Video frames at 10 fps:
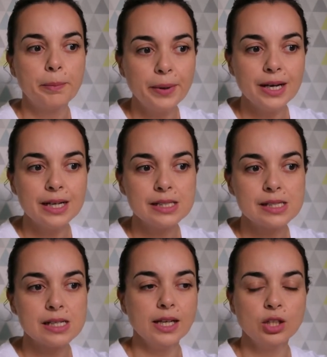
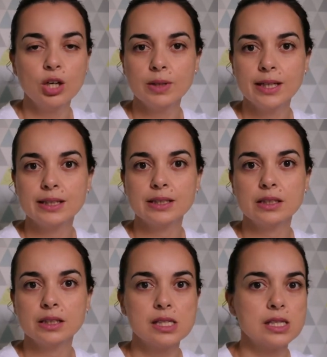But I know, like,
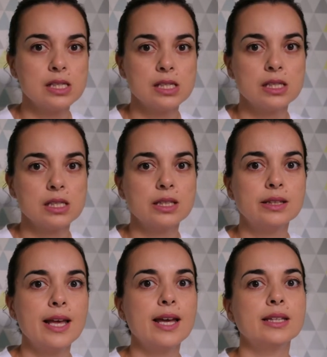this isn't the
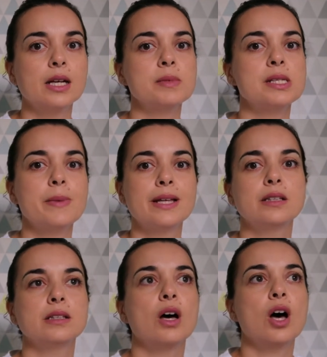day that I'm
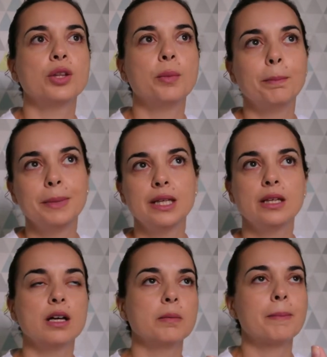spending on
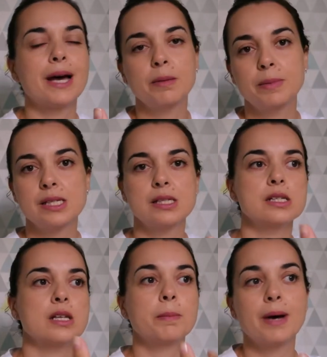me, on my
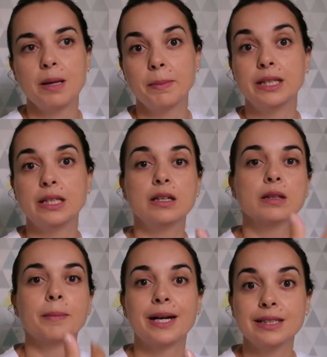business, on my money,
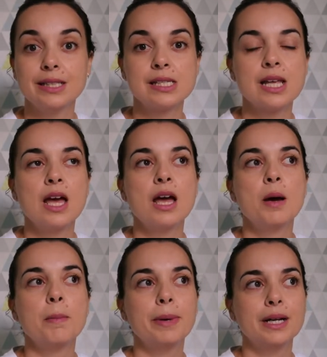on my this.
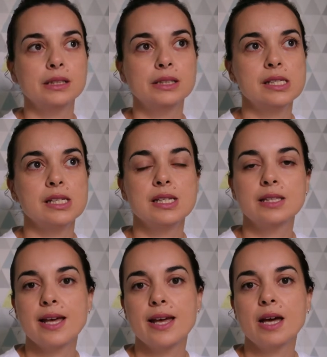But this is
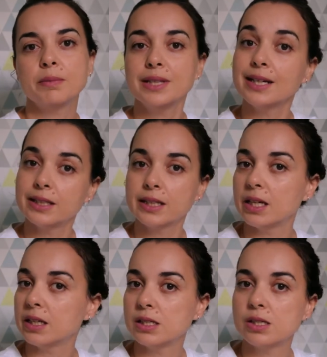a day I'm
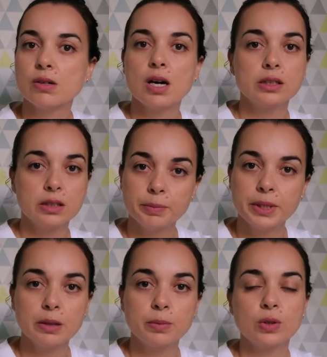dedicating to other
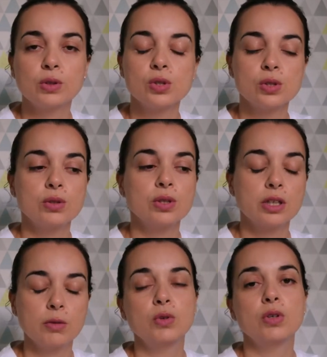people, to the
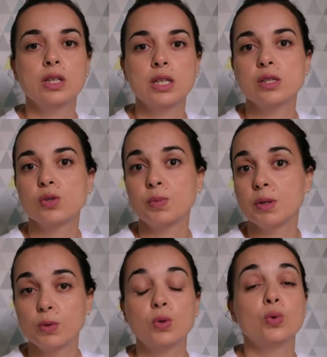community, to
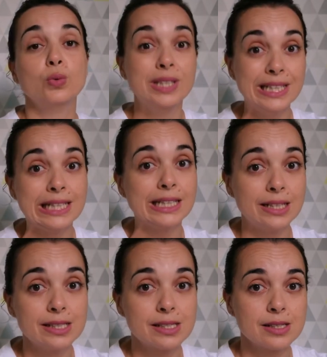people who need
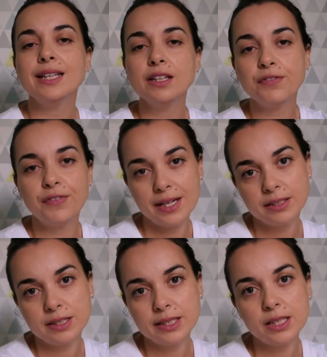it. And then
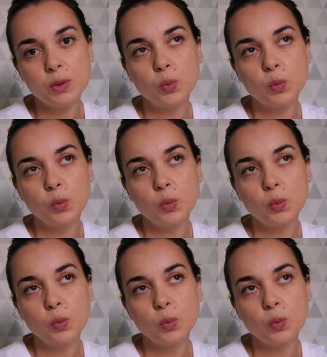finally,